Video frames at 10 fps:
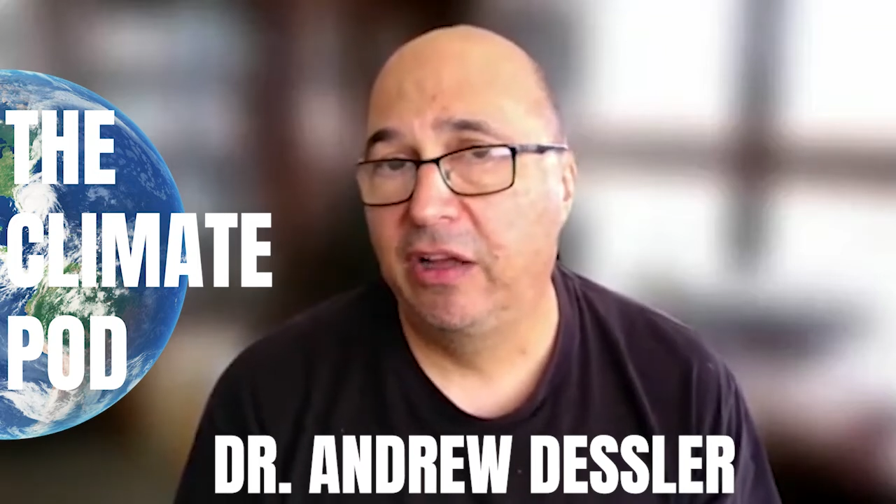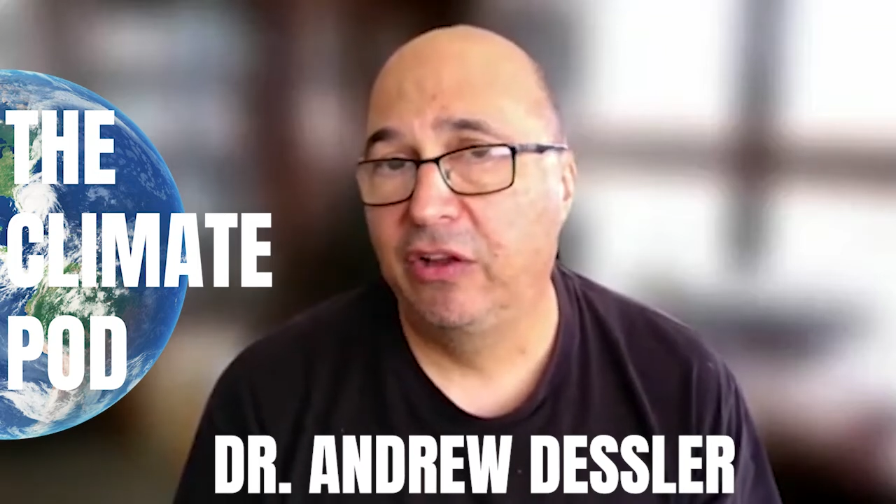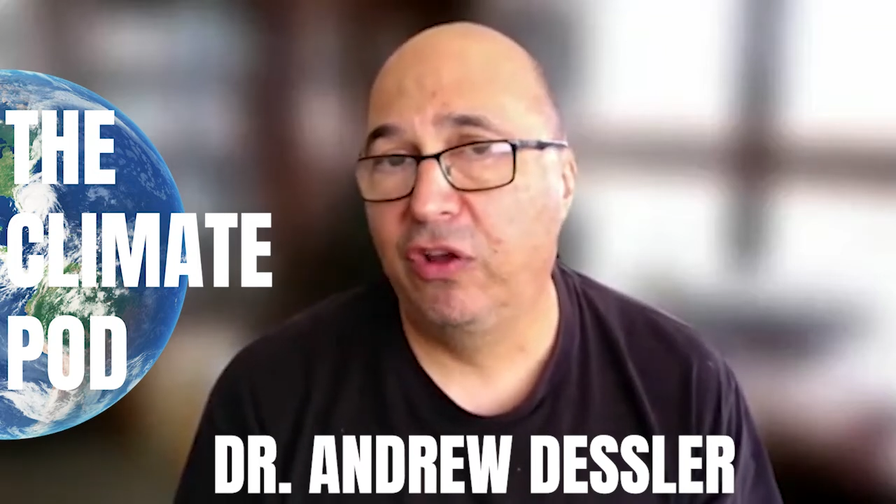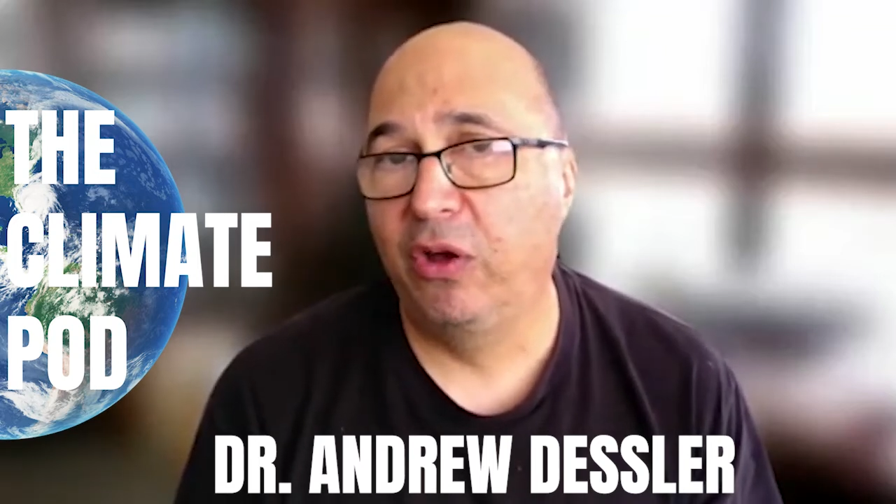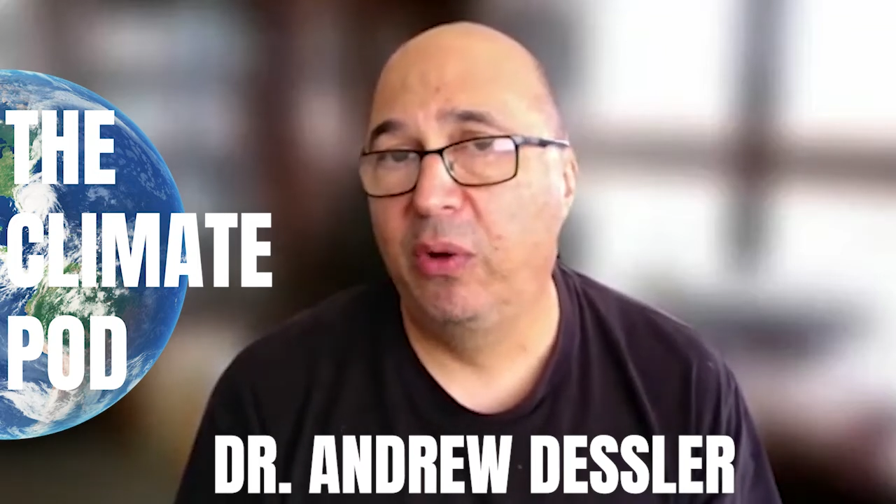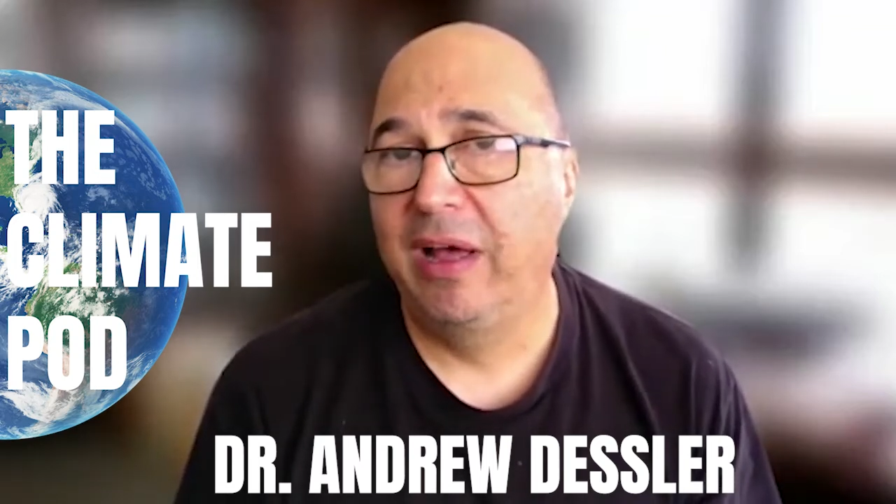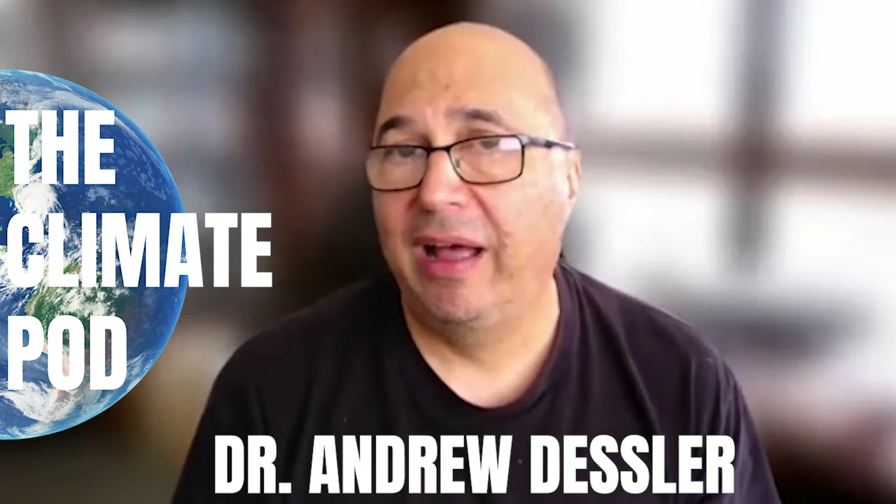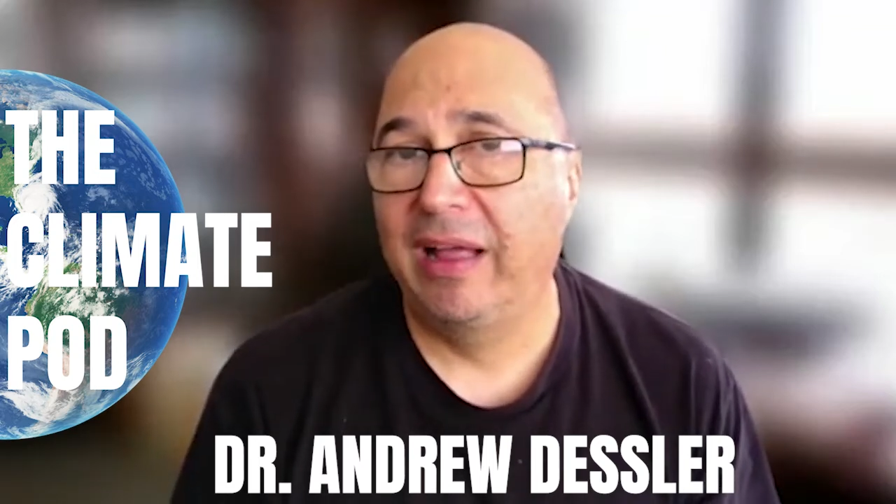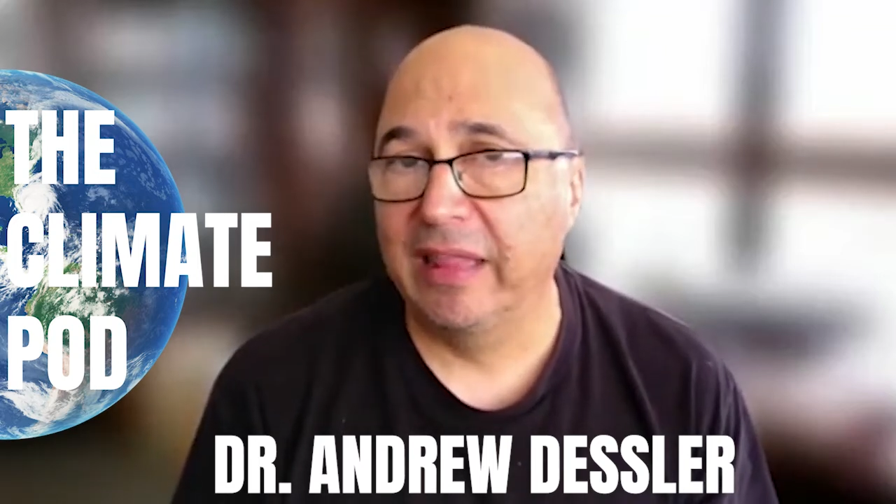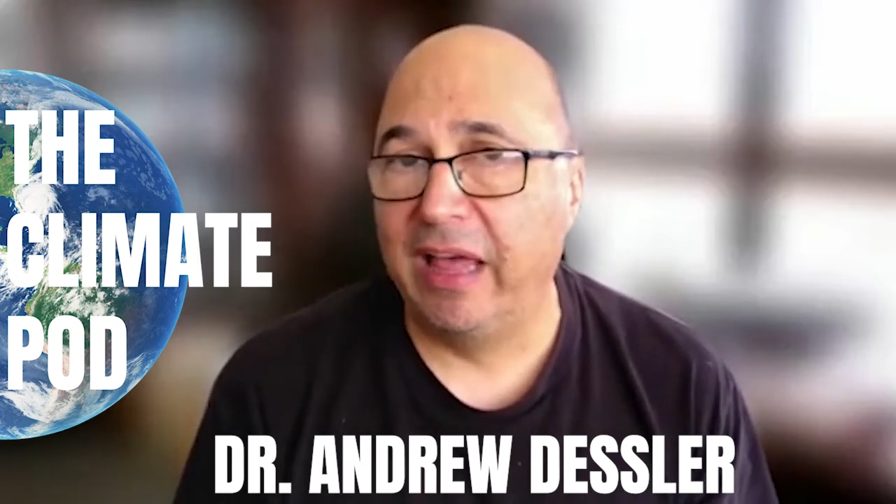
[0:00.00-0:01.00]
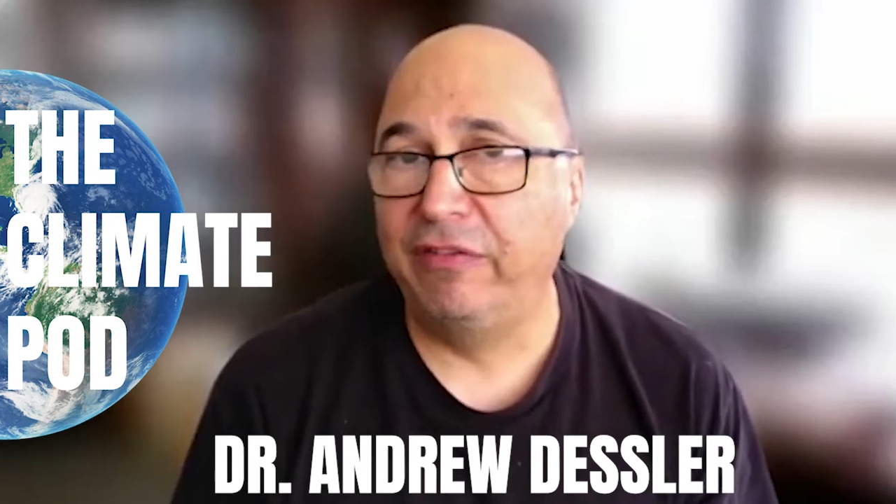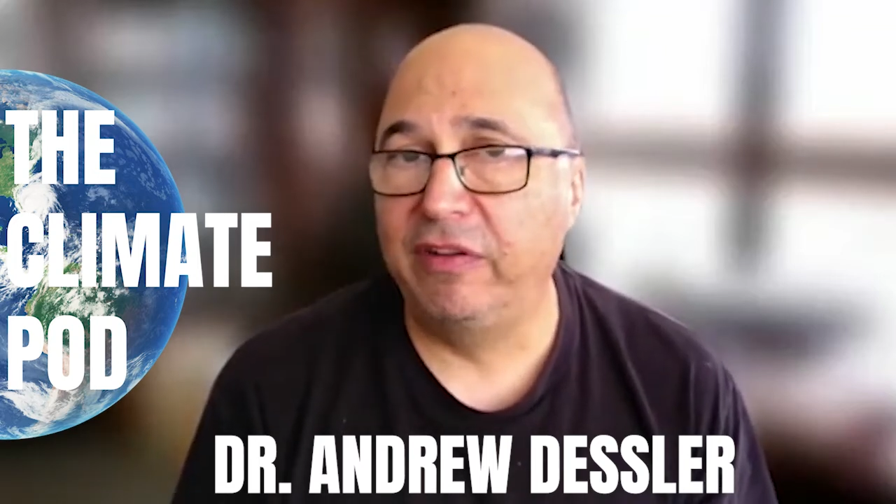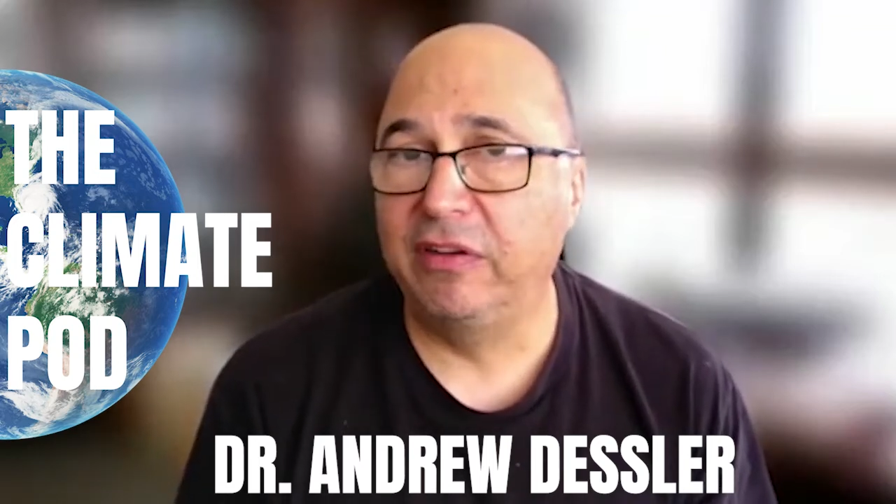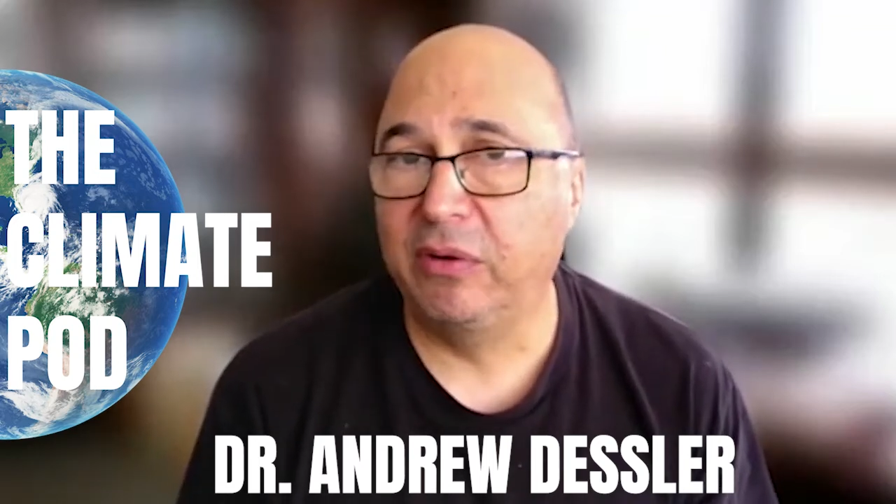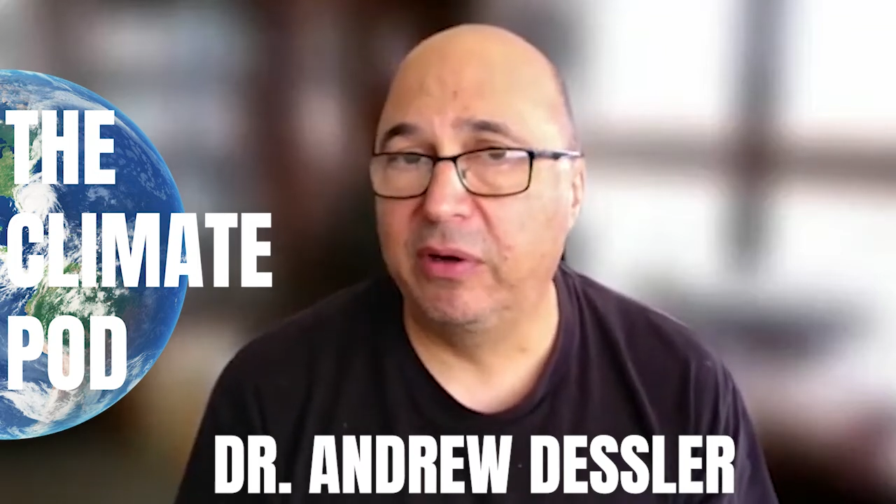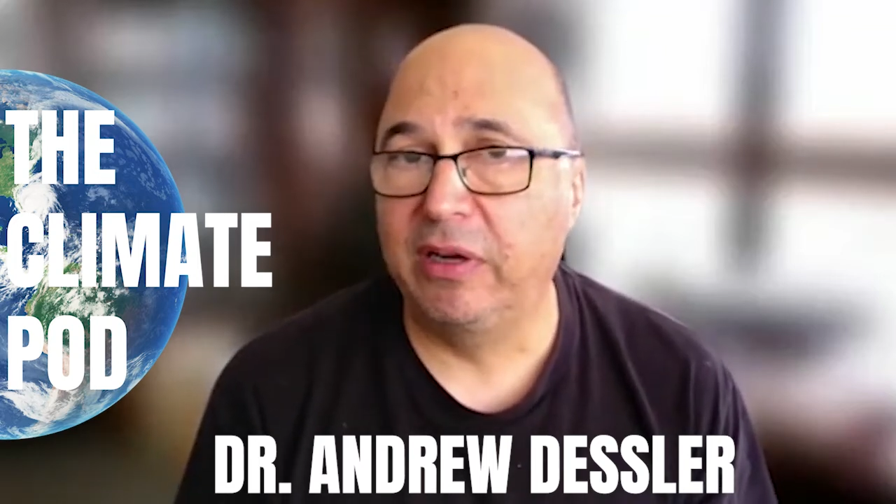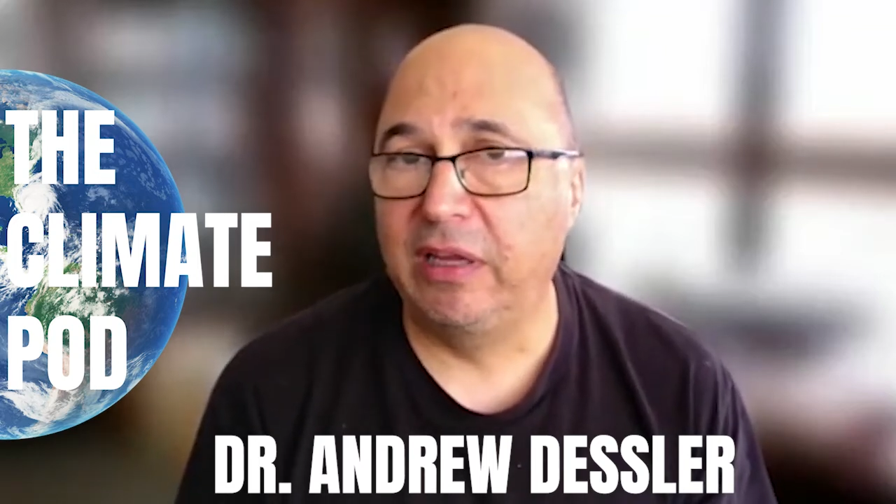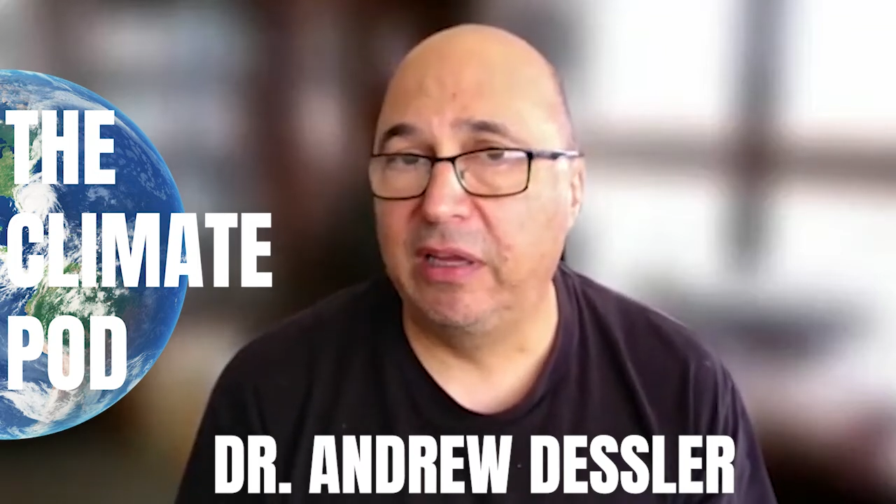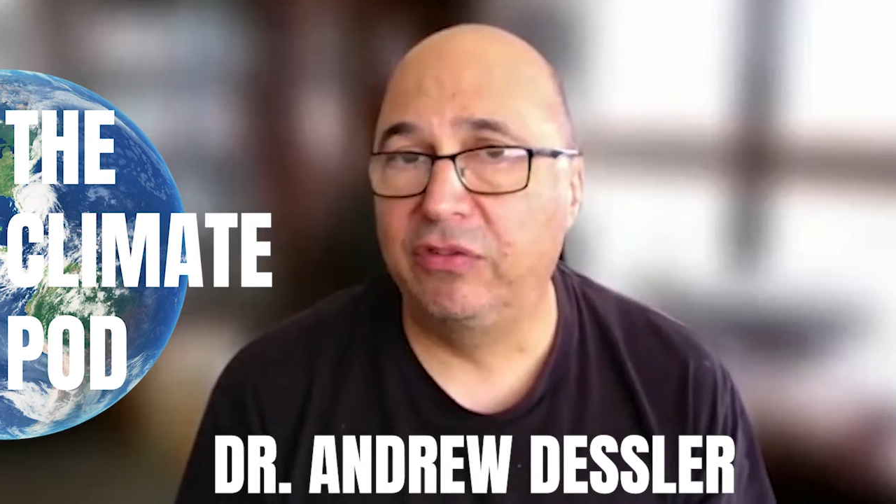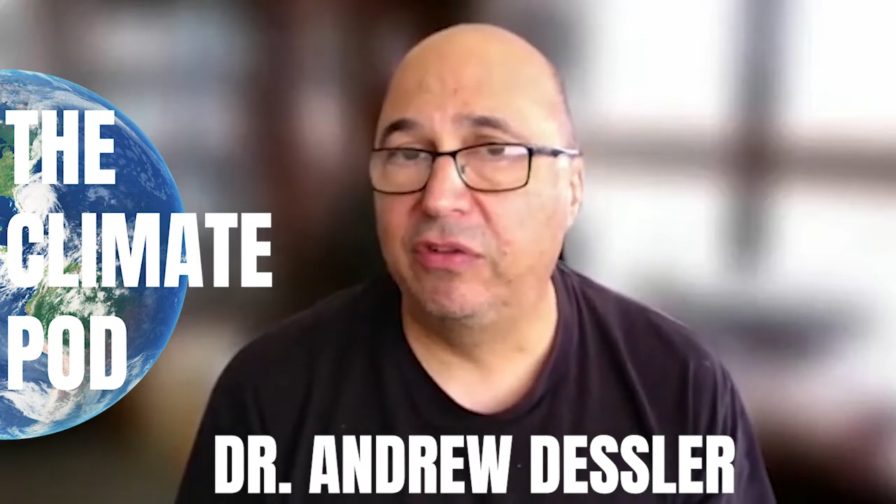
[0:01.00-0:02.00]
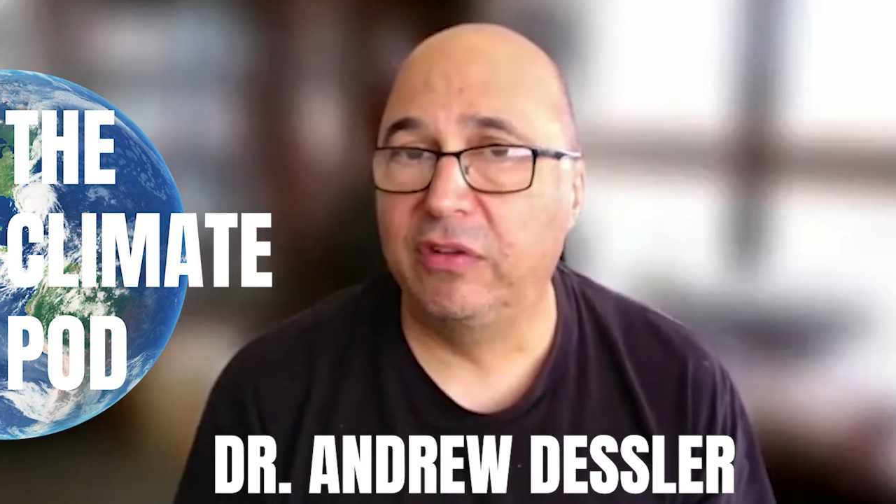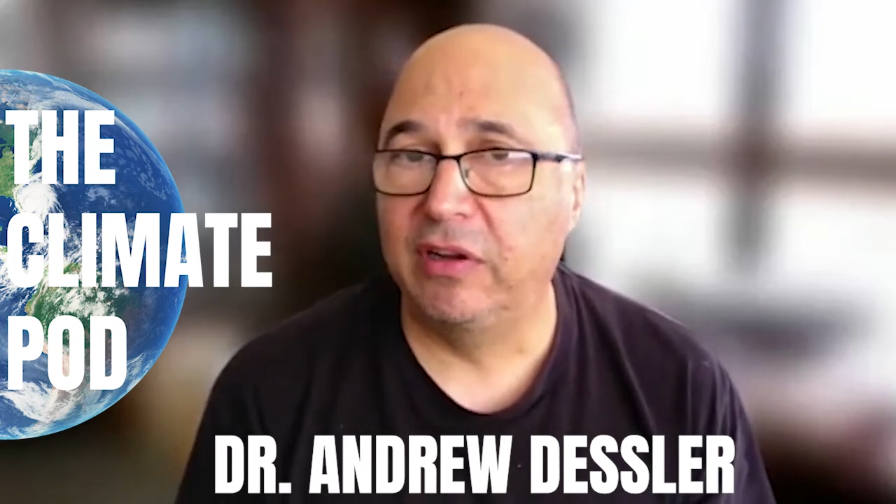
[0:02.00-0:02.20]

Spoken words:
So 11 degrees is